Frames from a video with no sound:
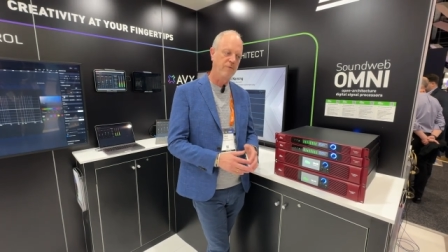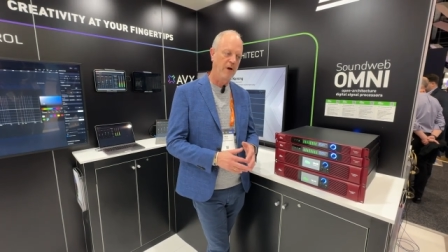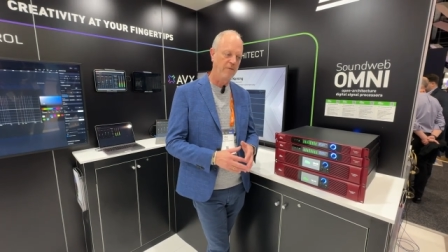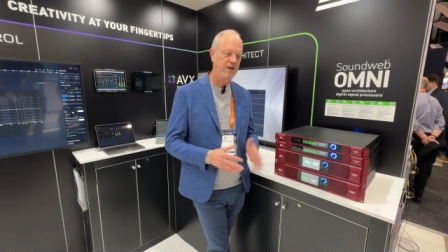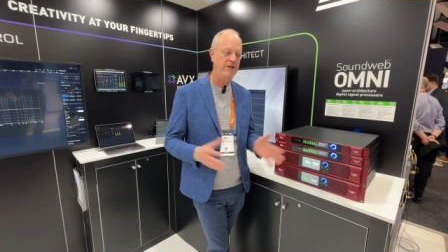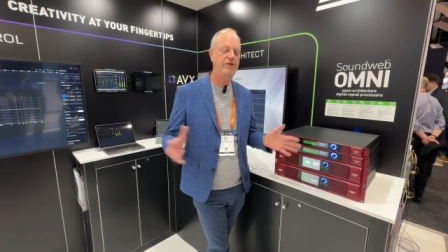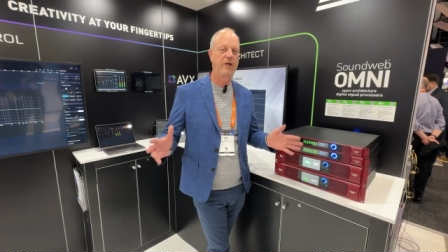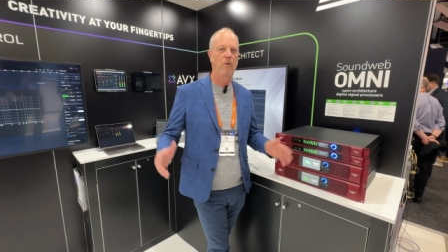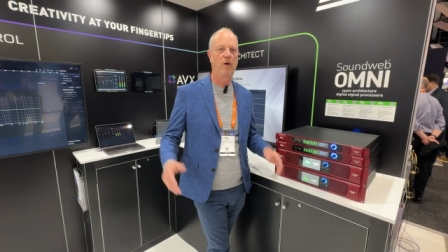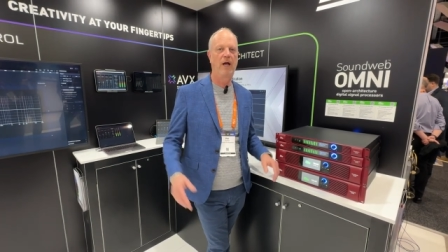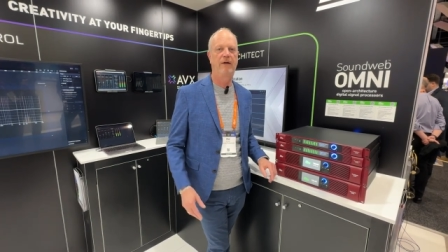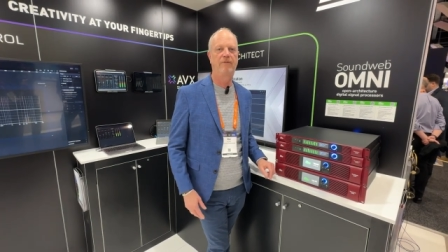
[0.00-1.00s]
Eventually,
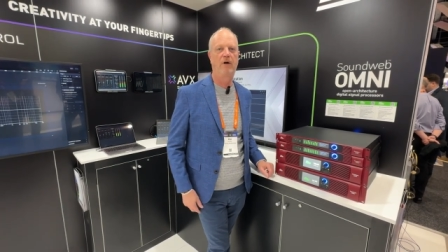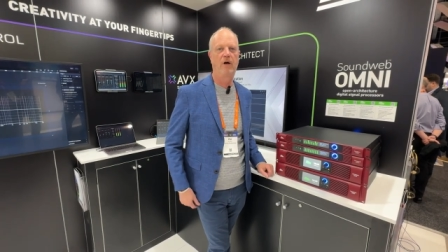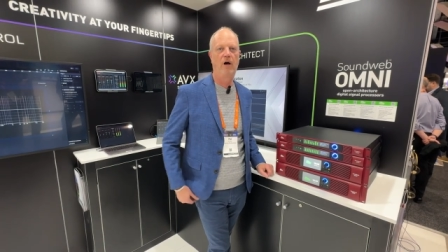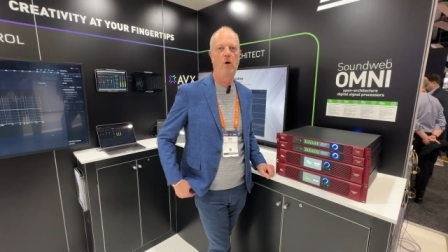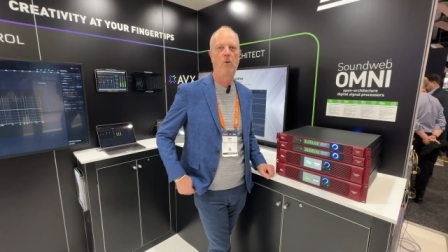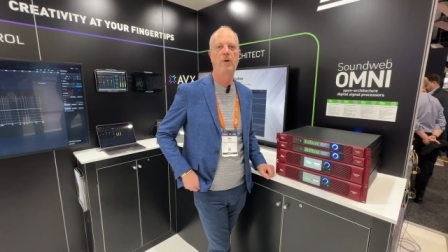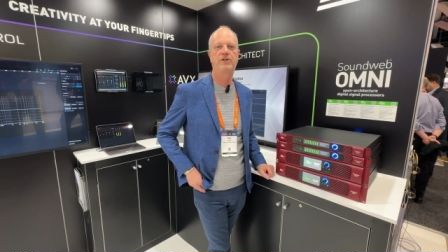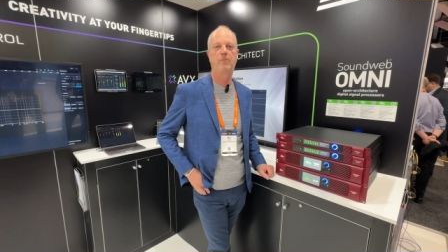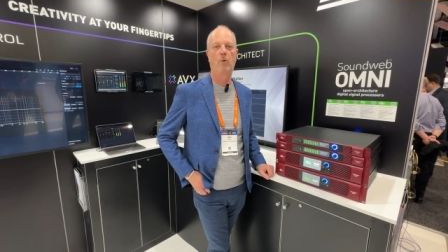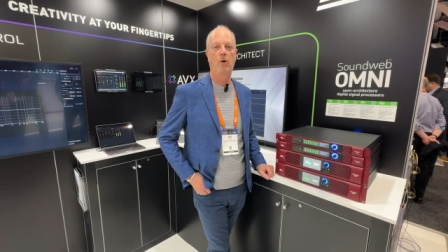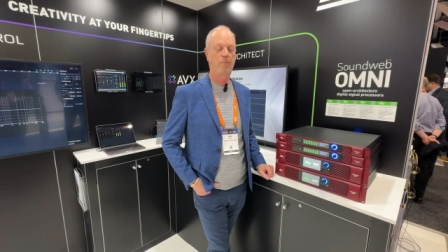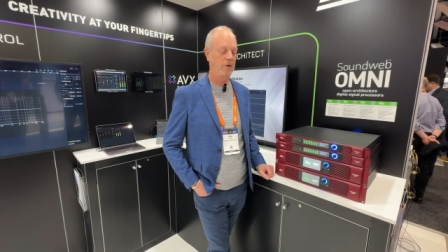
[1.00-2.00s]
we'll have a whole bunch
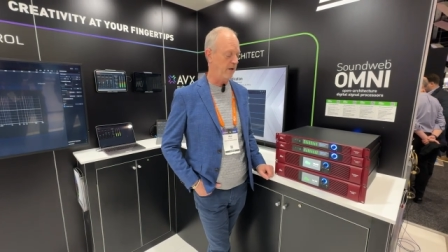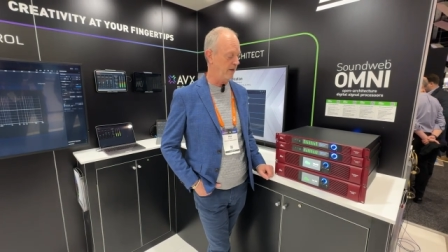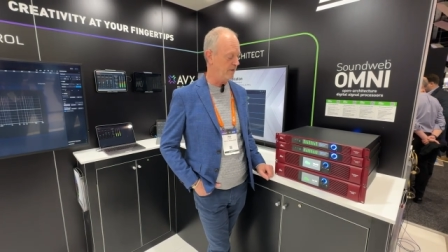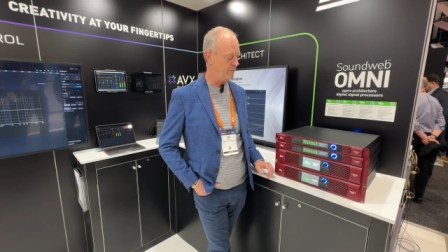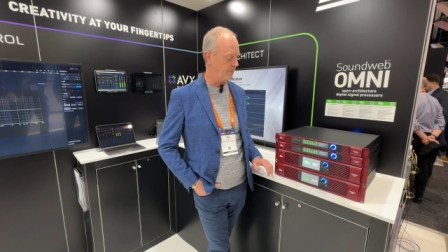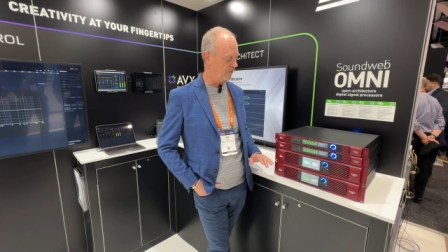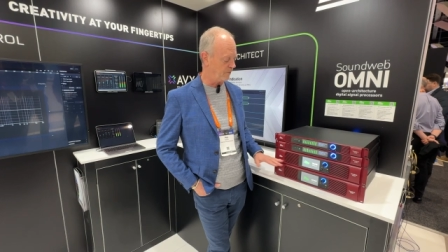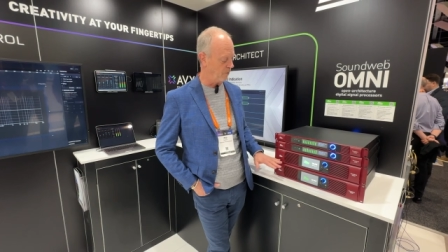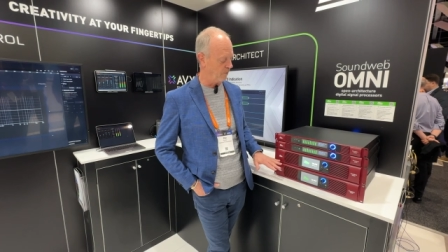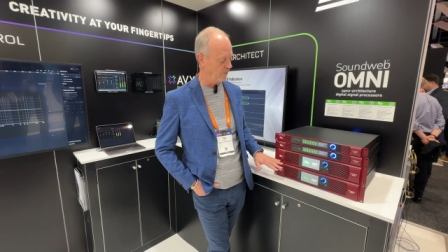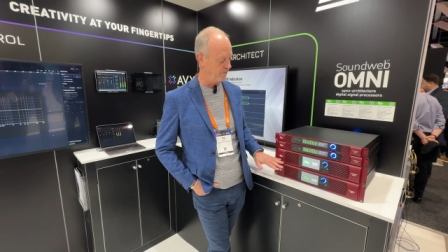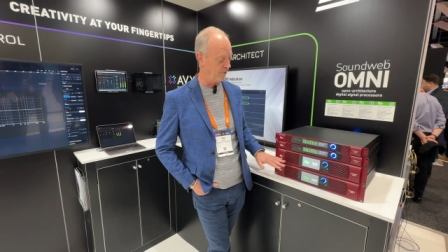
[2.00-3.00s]
more products, but
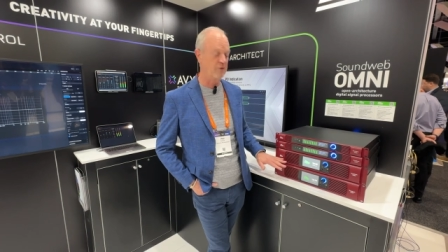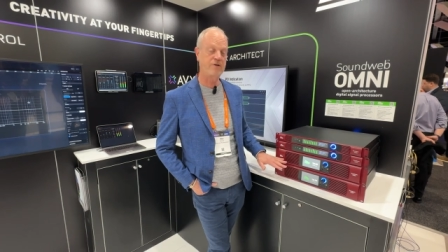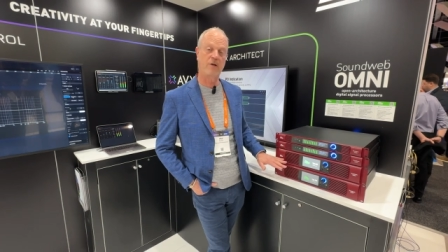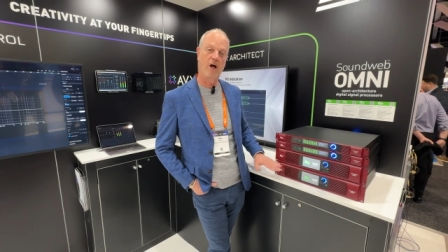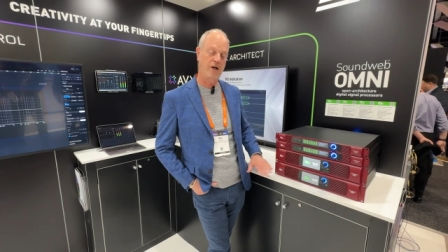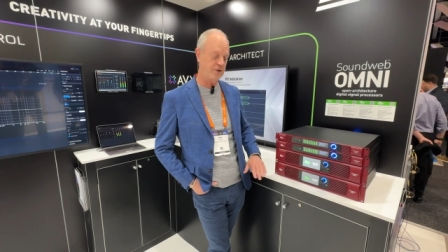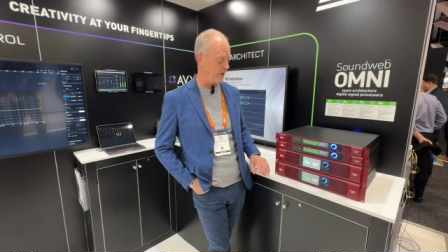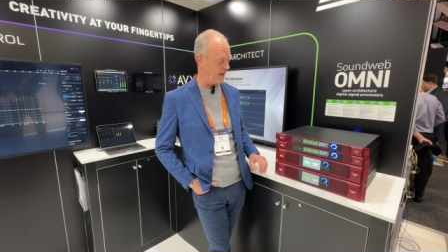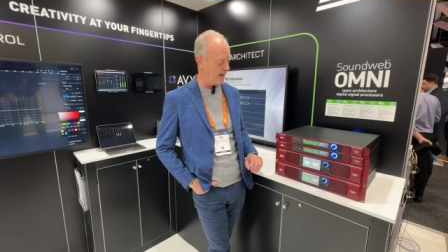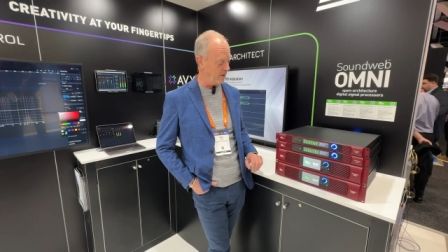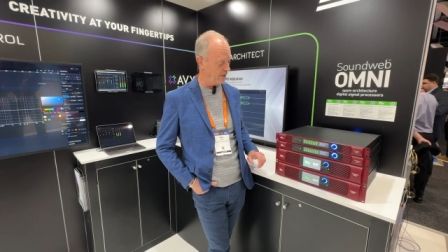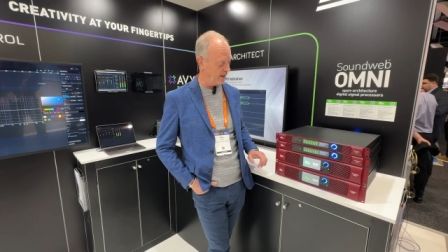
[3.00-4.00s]
for first launch right
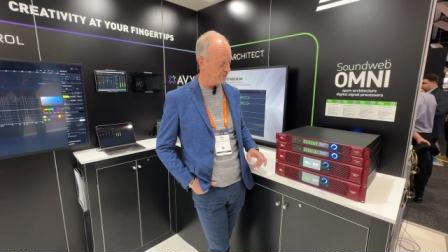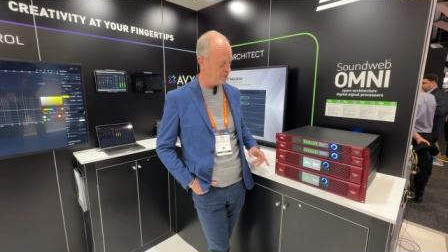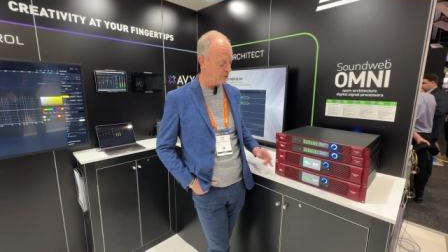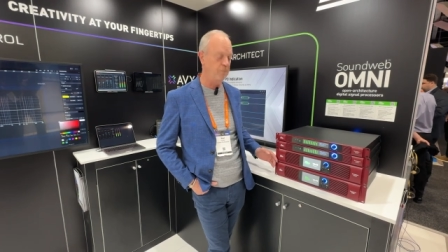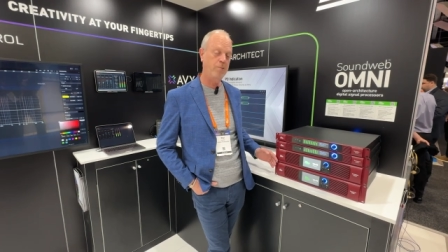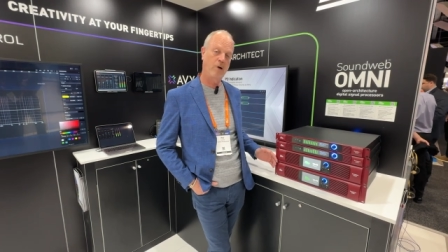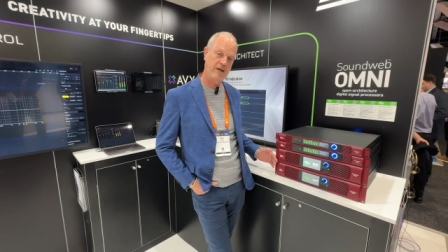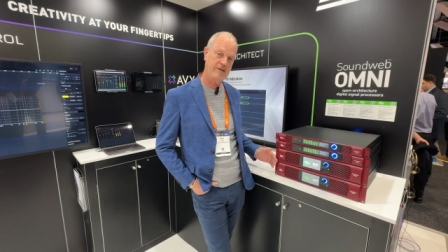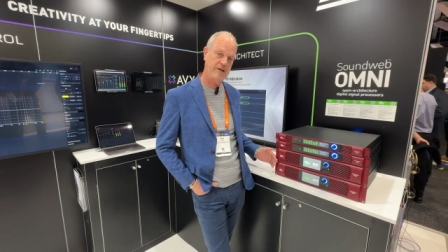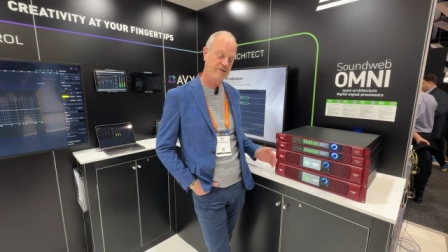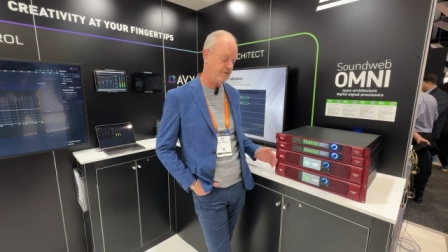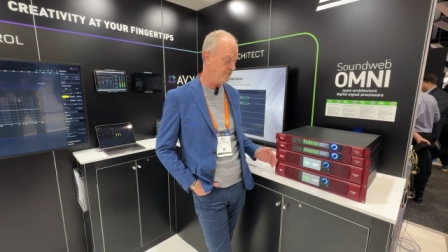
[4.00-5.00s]
now, we have two
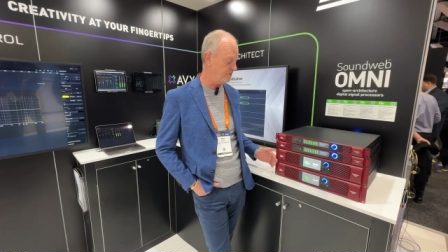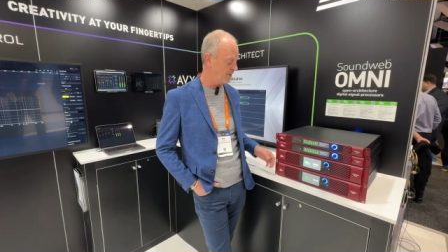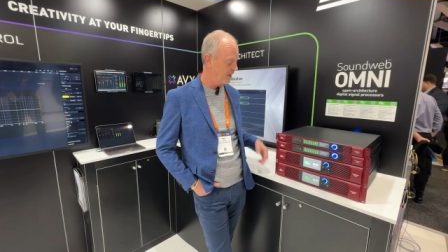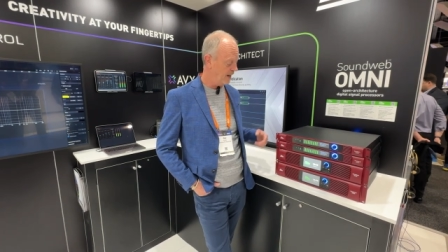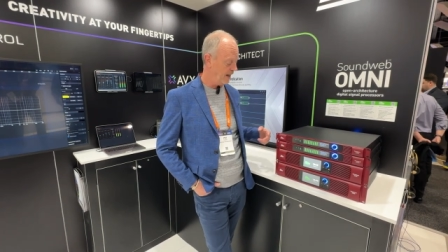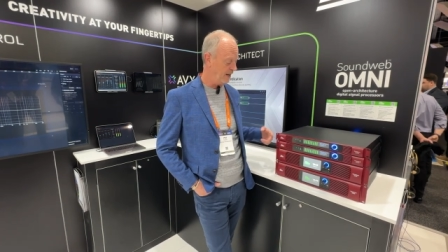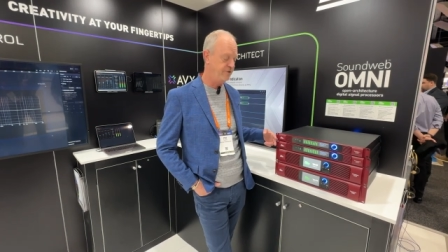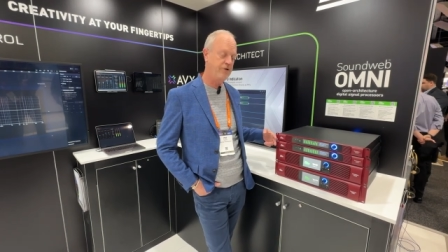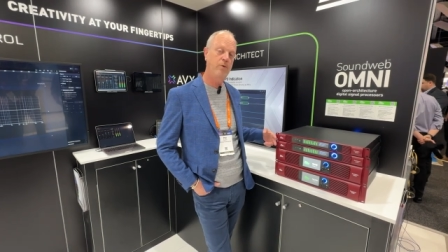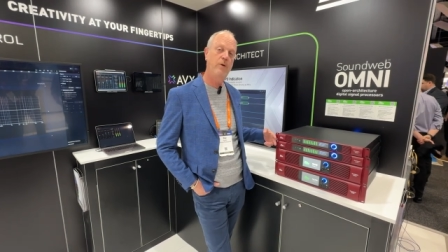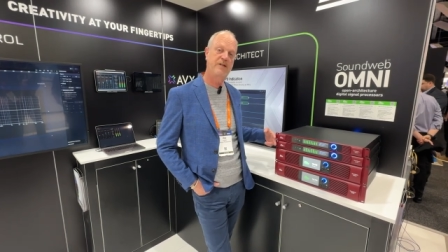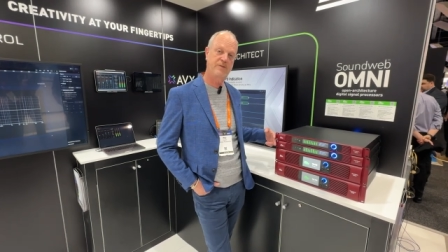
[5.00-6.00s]
processors and
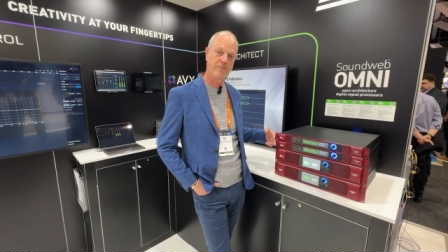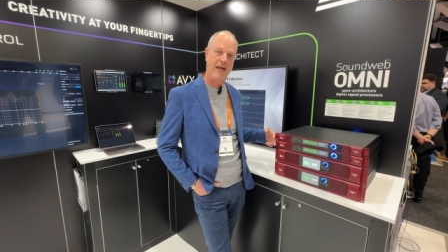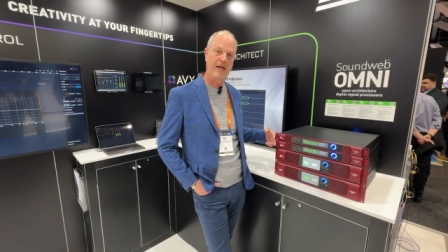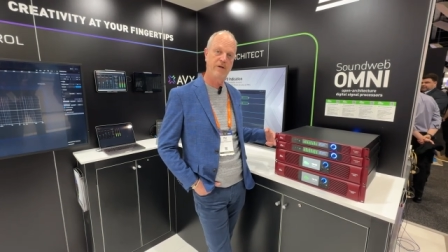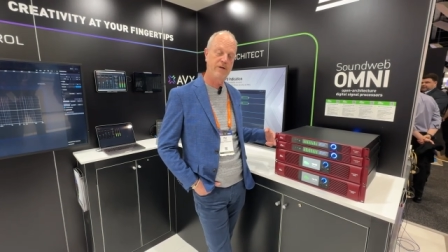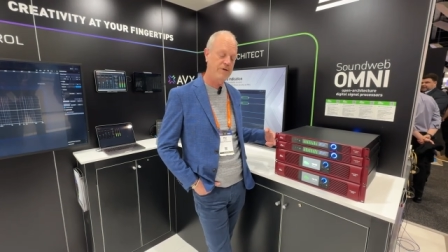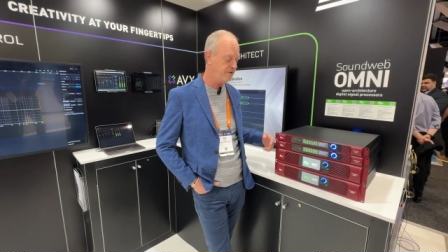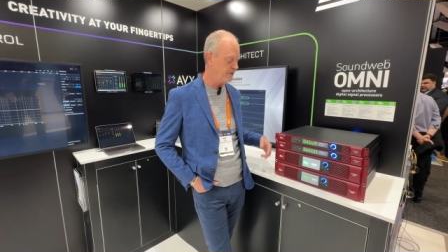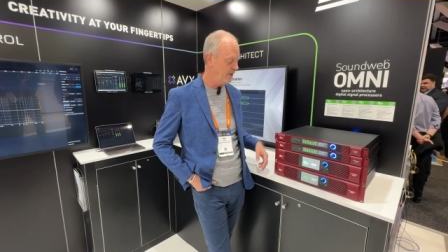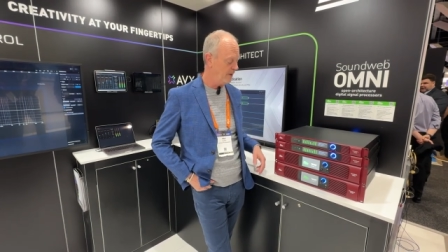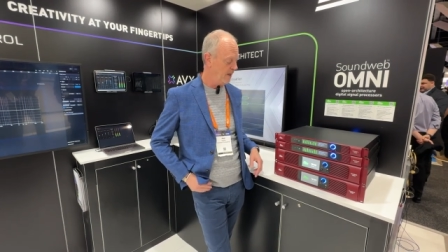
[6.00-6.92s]
two expanders.